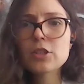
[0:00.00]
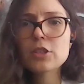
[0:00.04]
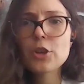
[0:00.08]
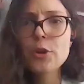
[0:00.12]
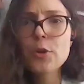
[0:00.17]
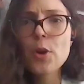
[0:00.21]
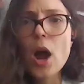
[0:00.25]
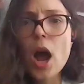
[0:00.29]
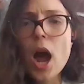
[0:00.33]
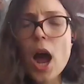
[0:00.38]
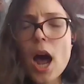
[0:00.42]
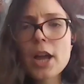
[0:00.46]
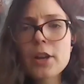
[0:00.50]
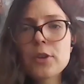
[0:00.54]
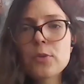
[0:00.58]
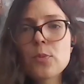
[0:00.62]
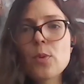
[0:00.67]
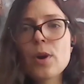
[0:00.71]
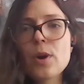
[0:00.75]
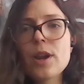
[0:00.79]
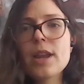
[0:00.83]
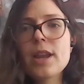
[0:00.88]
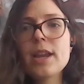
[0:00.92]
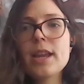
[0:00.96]
So
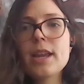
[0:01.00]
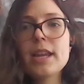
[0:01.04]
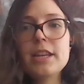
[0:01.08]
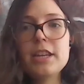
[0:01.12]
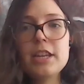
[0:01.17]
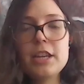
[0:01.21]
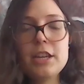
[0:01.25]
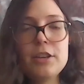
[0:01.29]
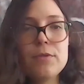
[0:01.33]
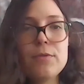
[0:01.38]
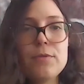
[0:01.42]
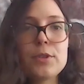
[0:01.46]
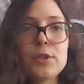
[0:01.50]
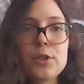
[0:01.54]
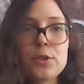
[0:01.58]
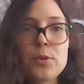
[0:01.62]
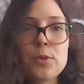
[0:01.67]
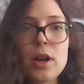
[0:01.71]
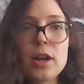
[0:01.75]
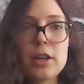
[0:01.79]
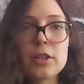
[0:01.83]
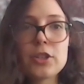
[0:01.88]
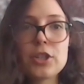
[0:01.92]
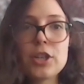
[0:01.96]
hardware and
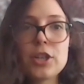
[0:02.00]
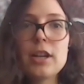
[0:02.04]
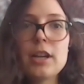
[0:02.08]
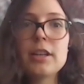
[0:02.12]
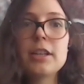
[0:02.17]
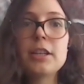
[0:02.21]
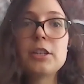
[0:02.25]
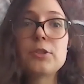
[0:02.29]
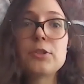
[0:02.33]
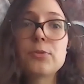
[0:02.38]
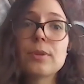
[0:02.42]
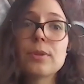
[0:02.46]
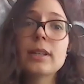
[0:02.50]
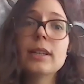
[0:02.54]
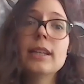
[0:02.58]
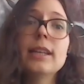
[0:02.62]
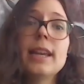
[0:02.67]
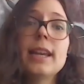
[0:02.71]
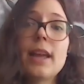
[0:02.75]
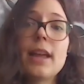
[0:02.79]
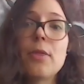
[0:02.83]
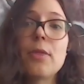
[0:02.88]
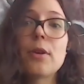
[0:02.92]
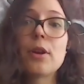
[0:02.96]
infrastructure is
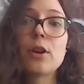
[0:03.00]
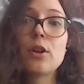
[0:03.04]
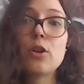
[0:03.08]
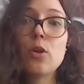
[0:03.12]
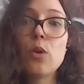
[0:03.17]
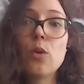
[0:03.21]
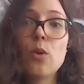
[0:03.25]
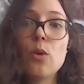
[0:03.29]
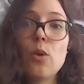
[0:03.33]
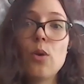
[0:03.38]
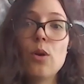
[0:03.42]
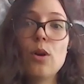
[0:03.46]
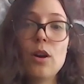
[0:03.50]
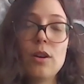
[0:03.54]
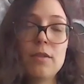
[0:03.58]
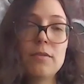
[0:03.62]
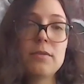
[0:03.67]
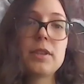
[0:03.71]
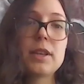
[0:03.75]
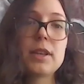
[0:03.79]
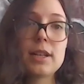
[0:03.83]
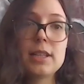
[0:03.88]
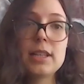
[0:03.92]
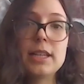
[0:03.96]
really at the core
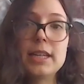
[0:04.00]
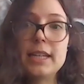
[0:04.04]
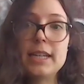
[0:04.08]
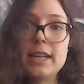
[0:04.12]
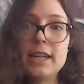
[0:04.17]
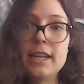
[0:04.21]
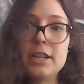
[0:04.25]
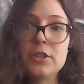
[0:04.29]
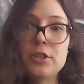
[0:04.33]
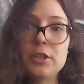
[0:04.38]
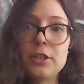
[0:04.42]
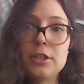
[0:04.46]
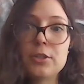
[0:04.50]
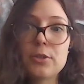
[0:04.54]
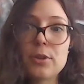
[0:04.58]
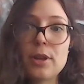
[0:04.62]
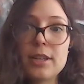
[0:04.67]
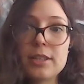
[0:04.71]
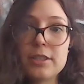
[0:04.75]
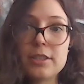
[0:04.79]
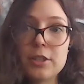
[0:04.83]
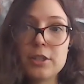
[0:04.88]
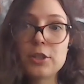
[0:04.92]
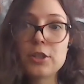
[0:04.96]
of the clean energy
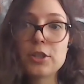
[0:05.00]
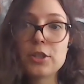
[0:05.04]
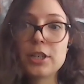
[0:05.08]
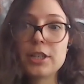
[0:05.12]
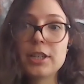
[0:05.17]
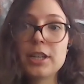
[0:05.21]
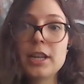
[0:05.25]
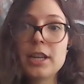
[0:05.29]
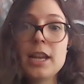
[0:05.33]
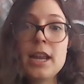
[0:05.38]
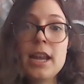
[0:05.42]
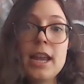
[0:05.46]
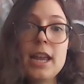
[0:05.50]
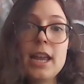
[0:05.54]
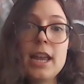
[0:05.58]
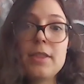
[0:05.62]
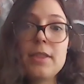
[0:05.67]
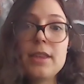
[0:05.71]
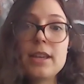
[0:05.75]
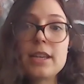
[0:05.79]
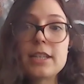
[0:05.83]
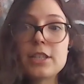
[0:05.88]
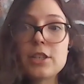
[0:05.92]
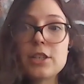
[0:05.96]
transition.
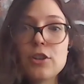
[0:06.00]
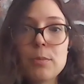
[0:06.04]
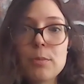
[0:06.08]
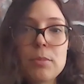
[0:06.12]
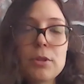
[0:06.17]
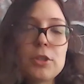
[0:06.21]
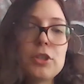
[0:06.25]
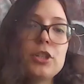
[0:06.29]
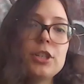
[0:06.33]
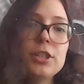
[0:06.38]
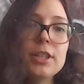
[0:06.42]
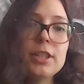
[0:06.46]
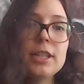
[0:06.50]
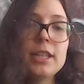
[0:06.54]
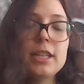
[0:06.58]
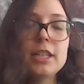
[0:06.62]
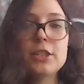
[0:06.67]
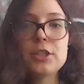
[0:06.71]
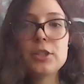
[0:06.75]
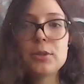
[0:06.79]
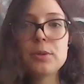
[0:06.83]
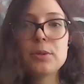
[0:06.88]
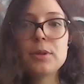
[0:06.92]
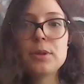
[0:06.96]
And there's an opportunity
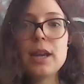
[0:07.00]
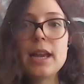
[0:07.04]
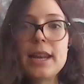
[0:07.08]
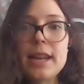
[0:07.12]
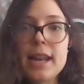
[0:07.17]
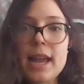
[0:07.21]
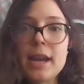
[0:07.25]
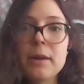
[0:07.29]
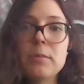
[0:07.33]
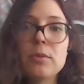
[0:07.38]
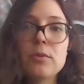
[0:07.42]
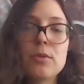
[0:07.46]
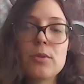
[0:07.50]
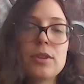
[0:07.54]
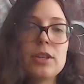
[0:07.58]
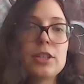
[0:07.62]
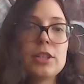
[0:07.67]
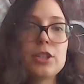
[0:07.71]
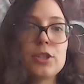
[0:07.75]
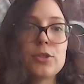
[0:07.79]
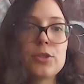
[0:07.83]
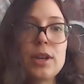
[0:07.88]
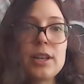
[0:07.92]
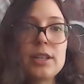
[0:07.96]
to enable
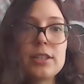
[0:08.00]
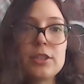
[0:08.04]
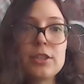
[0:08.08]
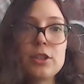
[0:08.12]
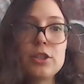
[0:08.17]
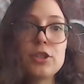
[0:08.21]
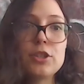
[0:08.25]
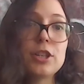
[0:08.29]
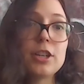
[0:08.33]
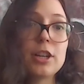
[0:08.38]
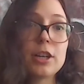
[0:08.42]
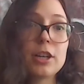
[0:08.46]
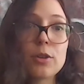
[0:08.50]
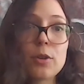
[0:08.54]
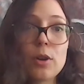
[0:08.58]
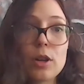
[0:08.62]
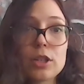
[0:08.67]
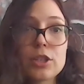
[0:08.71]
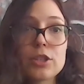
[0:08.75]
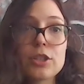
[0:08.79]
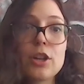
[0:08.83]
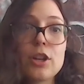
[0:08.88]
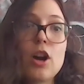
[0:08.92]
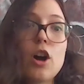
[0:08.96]
this transition
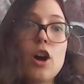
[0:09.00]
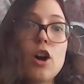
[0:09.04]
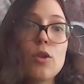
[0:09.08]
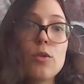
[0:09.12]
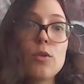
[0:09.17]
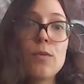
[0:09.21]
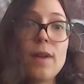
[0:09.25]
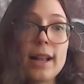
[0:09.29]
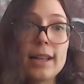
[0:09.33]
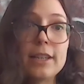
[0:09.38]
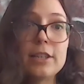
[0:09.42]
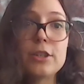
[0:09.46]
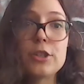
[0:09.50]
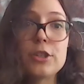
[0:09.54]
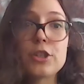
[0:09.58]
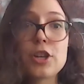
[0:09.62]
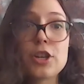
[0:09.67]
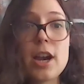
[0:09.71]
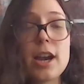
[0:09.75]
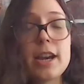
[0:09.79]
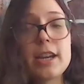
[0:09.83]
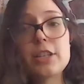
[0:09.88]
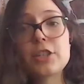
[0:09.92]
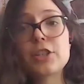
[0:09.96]
across the whole value
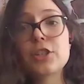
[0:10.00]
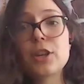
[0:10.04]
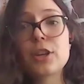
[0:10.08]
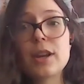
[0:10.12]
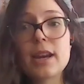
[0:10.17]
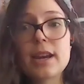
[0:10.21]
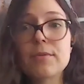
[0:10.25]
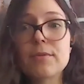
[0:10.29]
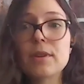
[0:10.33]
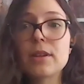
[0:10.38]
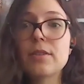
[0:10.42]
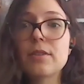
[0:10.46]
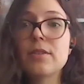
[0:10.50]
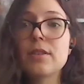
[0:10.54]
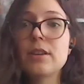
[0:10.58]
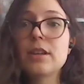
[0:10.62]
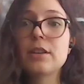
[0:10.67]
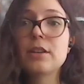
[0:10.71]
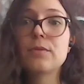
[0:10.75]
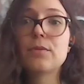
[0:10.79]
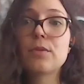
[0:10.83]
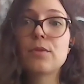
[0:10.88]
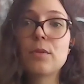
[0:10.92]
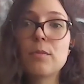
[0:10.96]
chain. So
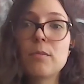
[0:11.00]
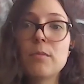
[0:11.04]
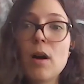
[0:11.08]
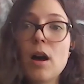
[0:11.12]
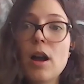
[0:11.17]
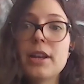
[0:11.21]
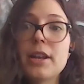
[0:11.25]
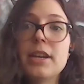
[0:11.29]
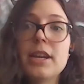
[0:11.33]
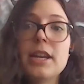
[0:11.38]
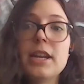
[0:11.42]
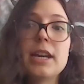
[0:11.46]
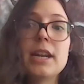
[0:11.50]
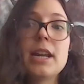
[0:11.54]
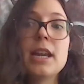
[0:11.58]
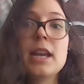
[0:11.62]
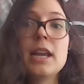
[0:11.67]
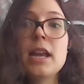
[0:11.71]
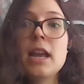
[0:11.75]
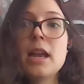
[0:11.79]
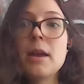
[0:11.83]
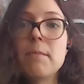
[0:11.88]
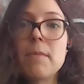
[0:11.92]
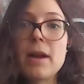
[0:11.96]
everything from mining,
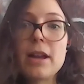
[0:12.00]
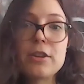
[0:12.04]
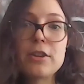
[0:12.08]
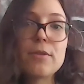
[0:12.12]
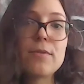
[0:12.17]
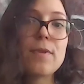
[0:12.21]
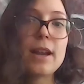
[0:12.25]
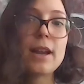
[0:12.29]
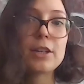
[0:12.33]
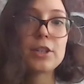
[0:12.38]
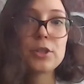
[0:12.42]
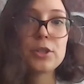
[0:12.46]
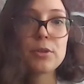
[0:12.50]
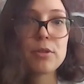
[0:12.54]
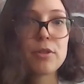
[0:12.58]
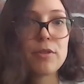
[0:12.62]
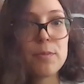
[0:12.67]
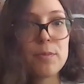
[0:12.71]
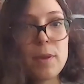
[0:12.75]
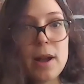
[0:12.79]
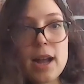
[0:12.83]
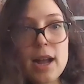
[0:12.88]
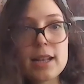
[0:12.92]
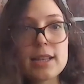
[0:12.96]
manufacture
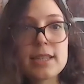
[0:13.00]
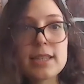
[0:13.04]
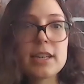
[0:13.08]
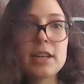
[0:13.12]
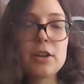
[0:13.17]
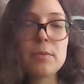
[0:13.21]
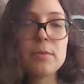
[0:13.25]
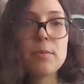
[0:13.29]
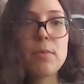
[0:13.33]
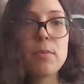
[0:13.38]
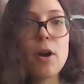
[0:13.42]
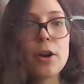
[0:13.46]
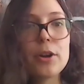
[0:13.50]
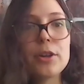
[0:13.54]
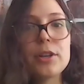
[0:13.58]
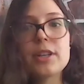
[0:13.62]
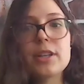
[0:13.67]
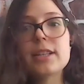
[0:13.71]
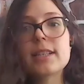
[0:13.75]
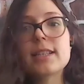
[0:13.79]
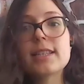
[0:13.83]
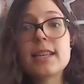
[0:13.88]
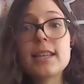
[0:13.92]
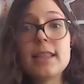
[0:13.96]
of parts and
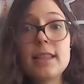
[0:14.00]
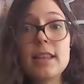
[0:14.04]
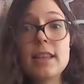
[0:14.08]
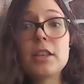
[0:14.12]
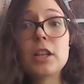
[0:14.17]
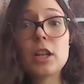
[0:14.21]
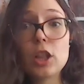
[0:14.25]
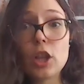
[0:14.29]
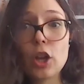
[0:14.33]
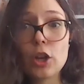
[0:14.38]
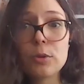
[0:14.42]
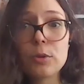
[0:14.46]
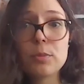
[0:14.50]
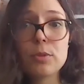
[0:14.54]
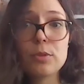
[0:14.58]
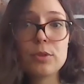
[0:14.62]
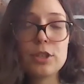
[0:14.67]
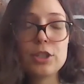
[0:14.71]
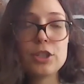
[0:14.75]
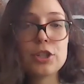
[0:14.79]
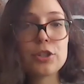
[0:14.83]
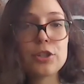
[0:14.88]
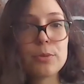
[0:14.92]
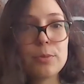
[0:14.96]
components, and then the global
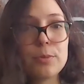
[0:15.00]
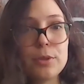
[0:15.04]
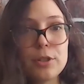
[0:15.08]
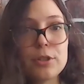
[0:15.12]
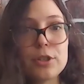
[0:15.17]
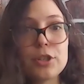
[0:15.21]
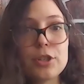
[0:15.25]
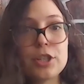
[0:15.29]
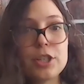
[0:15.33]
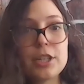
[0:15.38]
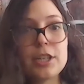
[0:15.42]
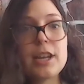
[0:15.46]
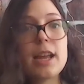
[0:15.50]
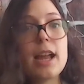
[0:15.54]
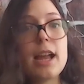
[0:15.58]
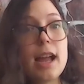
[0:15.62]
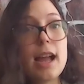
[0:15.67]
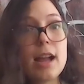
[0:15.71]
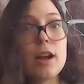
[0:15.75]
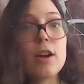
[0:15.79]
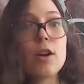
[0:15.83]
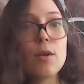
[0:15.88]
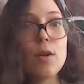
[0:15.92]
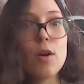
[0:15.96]
distribution
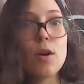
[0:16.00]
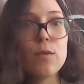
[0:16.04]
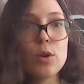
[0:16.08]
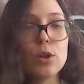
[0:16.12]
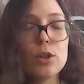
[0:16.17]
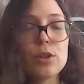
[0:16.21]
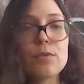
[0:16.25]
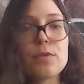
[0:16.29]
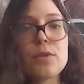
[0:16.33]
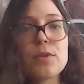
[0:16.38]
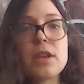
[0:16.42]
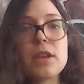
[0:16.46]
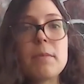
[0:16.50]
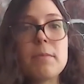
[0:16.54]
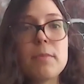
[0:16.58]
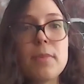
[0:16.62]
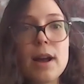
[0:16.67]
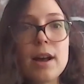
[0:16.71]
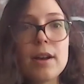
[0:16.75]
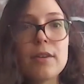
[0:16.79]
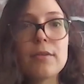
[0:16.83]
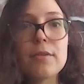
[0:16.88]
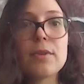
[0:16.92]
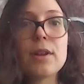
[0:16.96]
of all of the
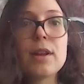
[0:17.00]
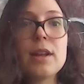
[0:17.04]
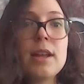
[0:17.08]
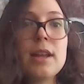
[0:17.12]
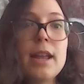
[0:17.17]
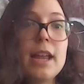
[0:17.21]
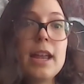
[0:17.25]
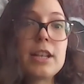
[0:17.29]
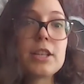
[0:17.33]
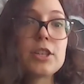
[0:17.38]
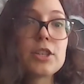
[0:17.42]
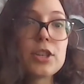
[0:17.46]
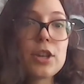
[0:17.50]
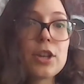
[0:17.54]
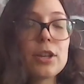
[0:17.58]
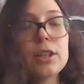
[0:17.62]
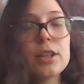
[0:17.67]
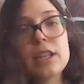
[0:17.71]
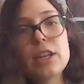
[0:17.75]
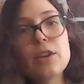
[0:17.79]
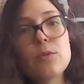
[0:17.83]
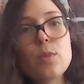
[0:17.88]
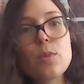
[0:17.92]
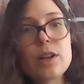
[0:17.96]
above. And
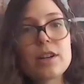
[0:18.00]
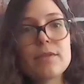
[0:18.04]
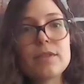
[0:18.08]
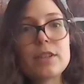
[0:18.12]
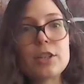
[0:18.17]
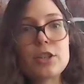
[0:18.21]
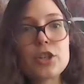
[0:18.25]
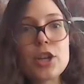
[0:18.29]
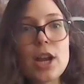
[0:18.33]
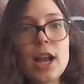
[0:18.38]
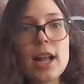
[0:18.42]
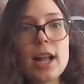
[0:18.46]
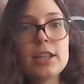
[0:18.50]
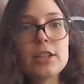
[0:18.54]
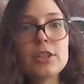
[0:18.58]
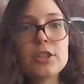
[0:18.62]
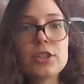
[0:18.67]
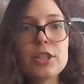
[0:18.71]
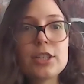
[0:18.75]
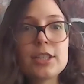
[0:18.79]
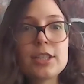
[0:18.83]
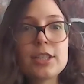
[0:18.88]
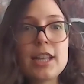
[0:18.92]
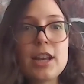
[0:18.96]
certainly one of the
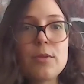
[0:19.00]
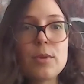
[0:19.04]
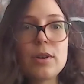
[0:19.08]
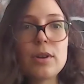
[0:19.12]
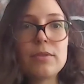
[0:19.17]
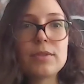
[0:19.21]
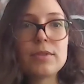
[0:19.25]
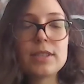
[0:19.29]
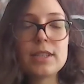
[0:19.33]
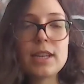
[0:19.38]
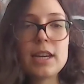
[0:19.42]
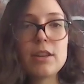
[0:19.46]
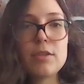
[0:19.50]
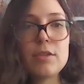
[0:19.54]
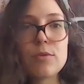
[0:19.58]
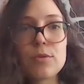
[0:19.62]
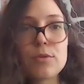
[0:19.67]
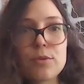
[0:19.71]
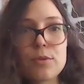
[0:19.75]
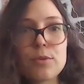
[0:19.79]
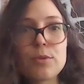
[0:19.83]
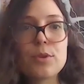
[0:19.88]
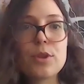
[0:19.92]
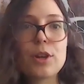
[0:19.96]
challenges that we've seen
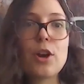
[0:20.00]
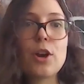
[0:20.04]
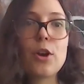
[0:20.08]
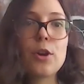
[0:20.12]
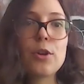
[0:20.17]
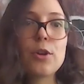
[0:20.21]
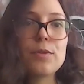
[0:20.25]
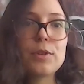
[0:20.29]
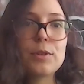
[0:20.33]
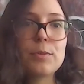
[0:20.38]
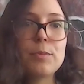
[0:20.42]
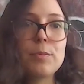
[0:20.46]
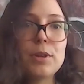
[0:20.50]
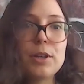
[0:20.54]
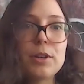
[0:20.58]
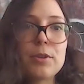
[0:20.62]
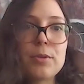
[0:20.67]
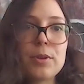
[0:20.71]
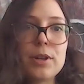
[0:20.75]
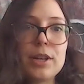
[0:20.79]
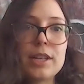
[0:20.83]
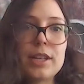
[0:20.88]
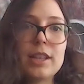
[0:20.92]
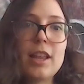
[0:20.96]
through the COVID
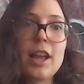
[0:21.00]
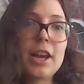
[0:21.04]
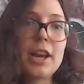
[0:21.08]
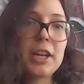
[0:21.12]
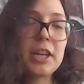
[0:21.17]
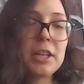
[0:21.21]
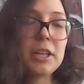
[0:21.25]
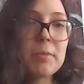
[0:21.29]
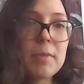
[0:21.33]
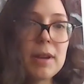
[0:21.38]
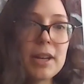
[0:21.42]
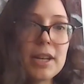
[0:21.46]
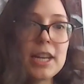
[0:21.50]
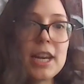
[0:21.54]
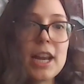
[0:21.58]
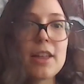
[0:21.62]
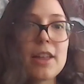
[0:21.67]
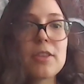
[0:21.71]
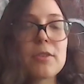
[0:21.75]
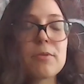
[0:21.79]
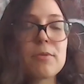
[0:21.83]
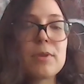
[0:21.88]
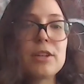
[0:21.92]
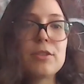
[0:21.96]
period, like in many
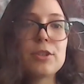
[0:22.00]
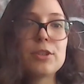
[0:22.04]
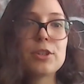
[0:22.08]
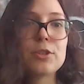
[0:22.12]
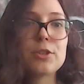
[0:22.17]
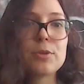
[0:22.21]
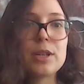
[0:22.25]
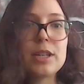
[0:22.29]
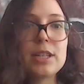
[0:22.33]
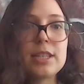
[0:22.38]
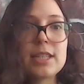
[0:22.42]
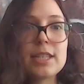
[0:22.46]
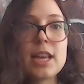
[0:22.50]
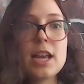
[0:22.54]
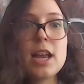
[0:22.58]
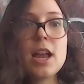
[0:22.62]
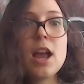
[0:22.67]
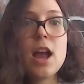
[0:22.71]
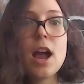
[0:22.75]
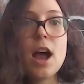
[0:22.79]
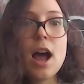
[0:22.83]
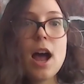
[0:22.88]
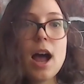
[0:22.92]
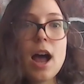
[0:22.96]
other industries,
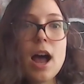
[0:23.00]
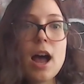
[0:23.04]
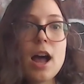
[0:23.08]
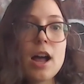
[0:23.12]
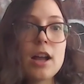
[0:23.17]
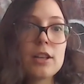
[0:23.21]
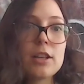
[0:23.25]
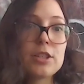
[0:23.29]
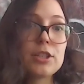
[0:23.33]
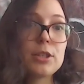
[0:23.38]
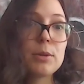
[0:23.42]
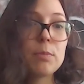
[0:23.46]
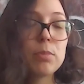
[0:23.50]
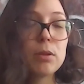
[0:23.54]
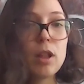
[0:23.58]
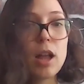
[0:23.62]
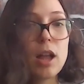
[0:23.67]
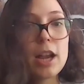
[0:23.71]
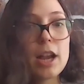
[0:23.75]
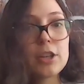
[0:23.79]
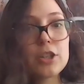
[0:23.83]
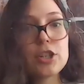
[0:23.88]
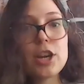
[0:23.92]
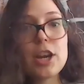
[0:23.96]
are
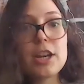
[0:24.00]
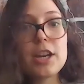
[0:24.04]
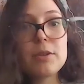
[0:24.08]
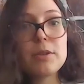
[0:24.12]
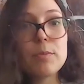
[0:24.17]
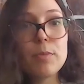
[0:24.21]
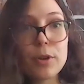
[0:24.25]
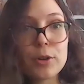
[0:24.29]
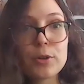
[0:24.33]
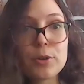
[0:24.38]
supply chain